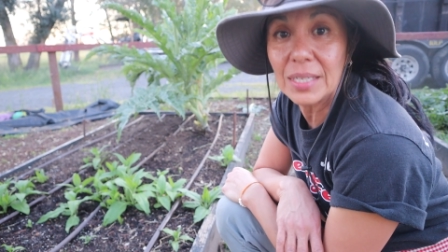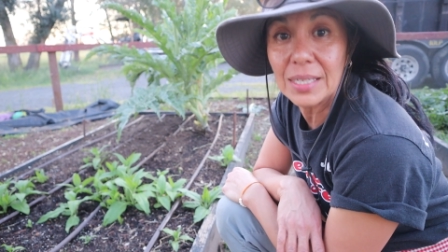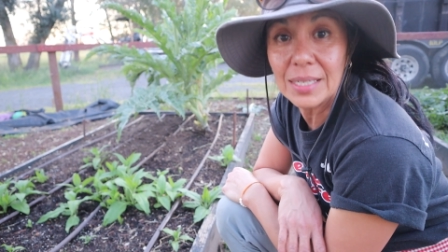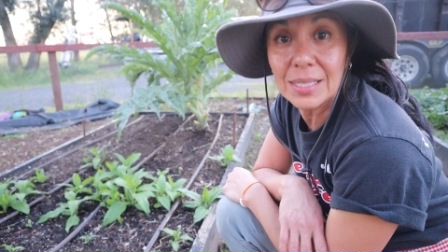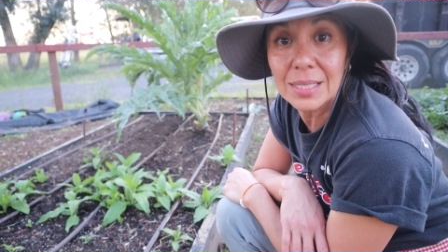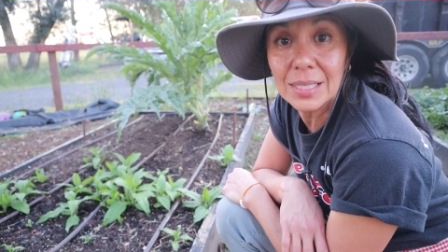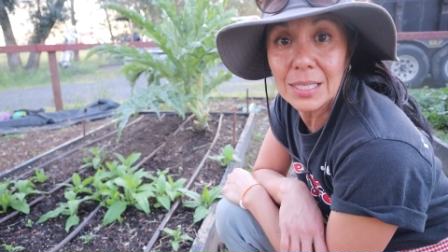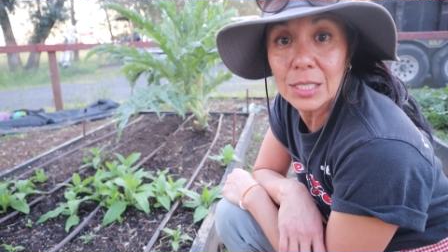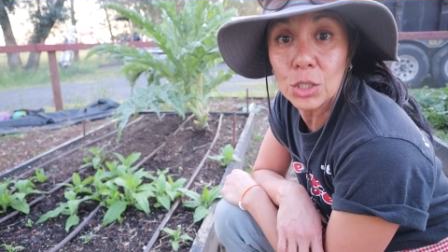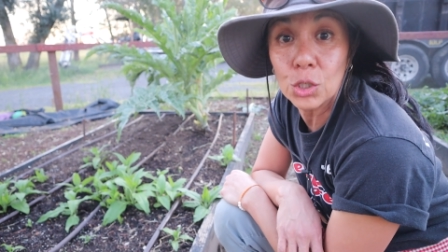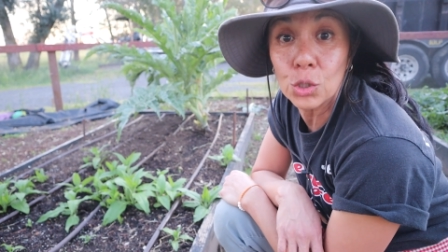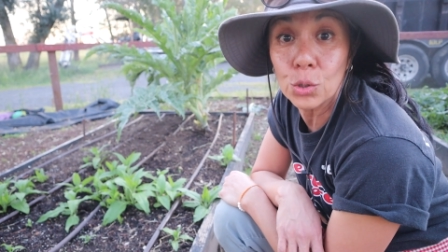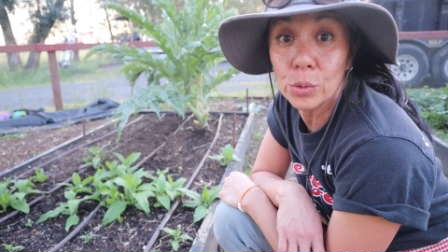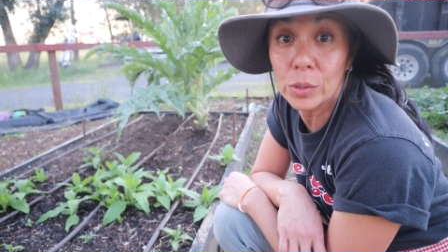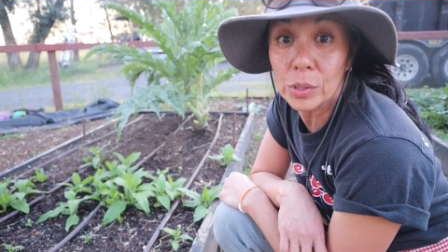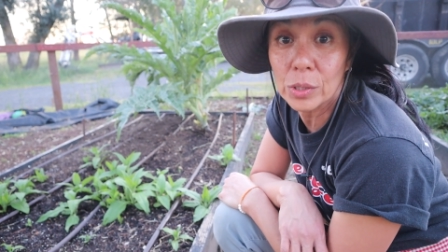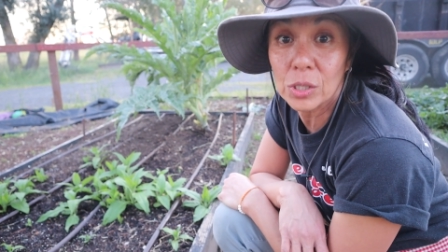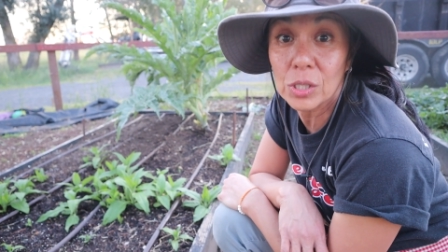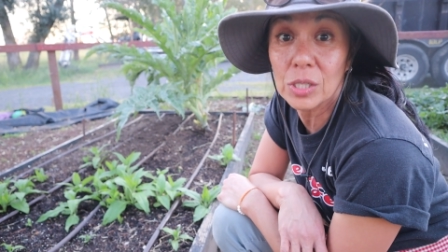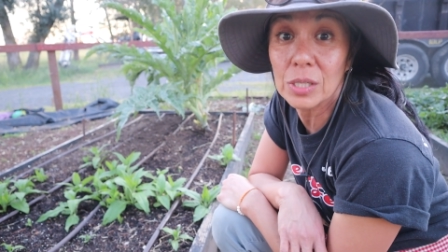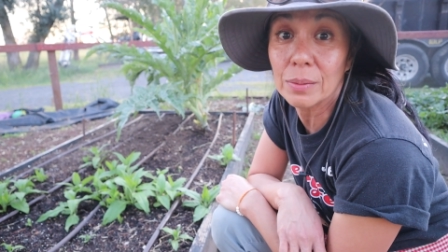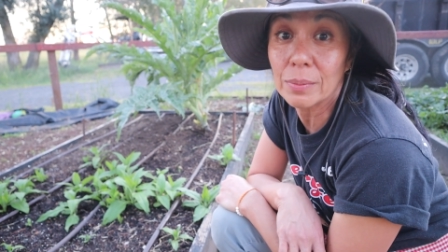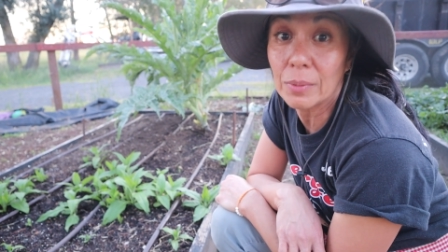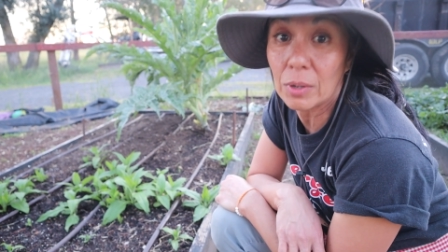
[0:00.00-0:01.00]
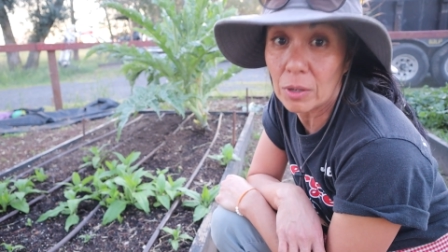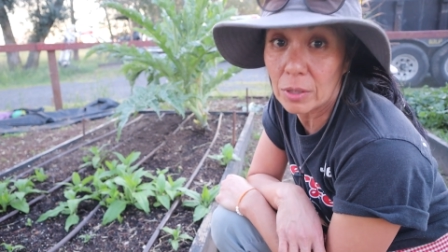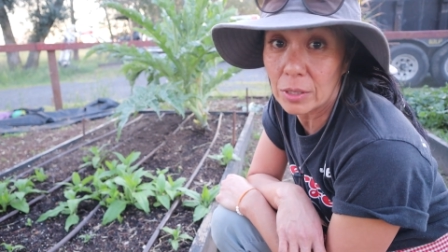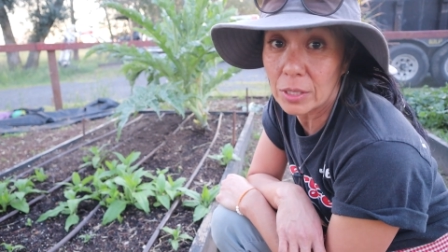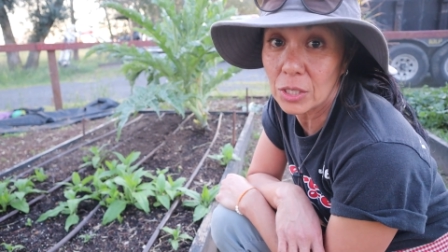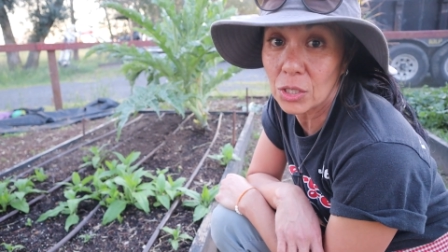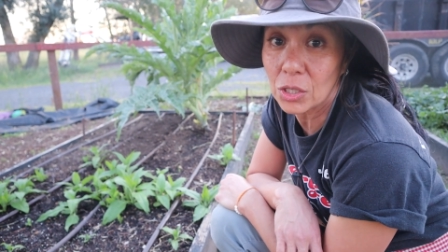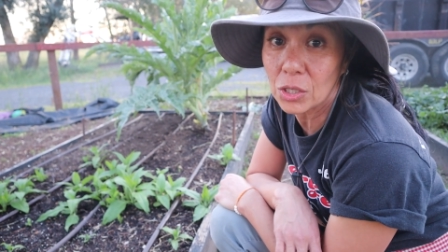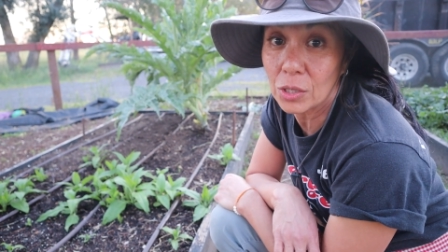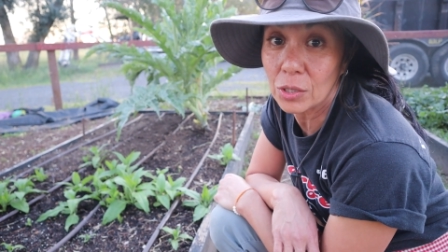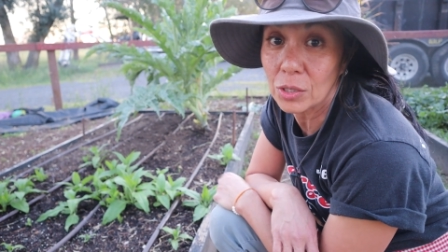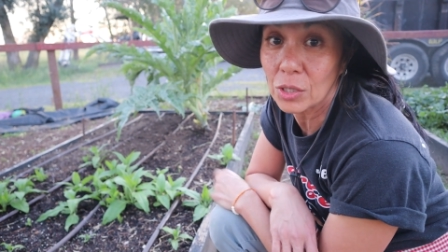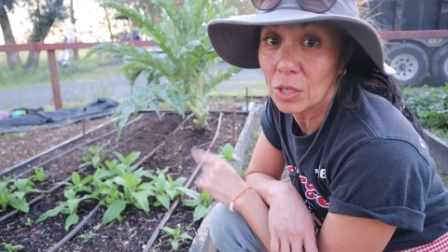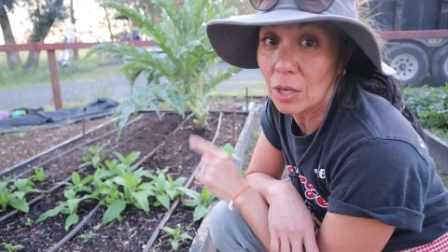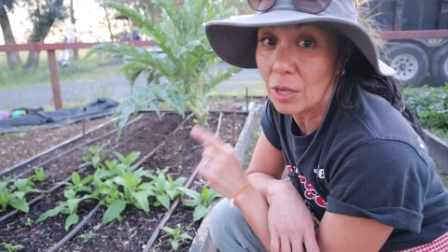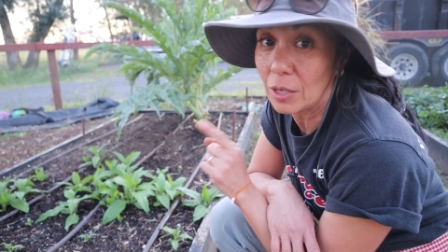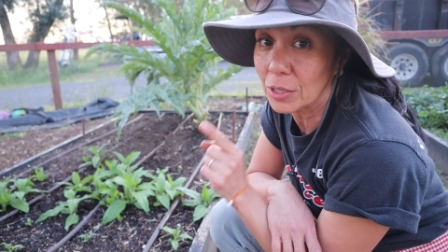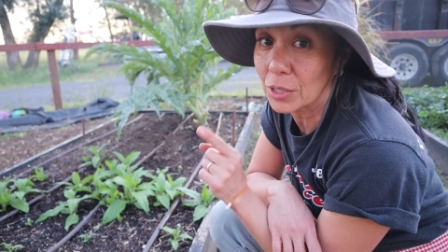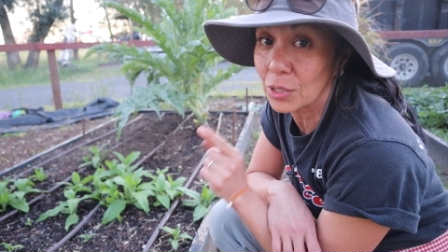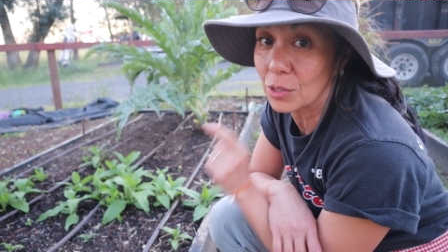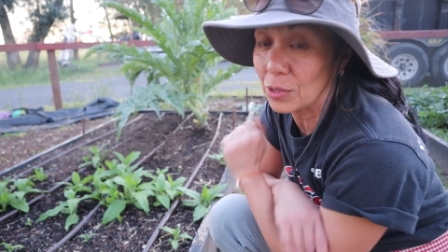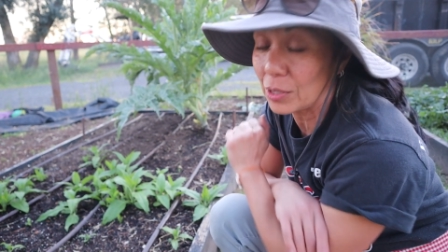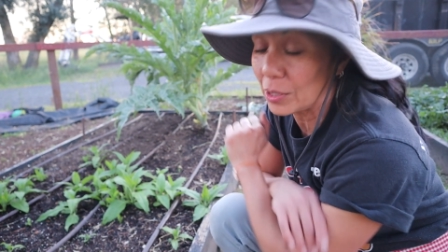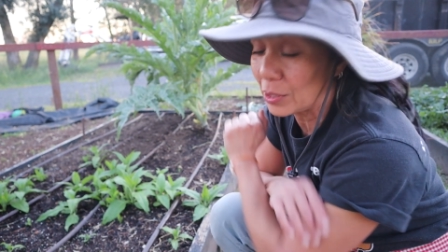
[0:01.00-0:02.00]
these Jerusalem artichokes, also